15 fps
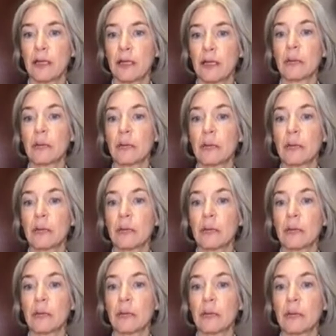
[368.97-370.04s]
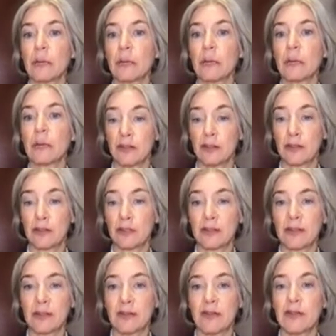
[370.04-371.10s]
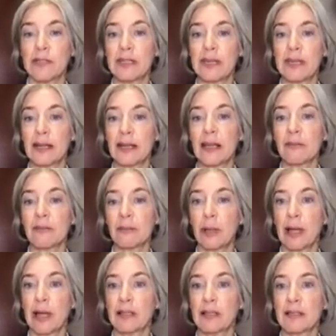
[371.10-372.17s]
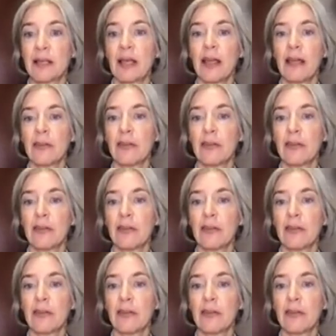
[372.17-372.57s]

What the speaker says: to make precise changes to the DNA of plants.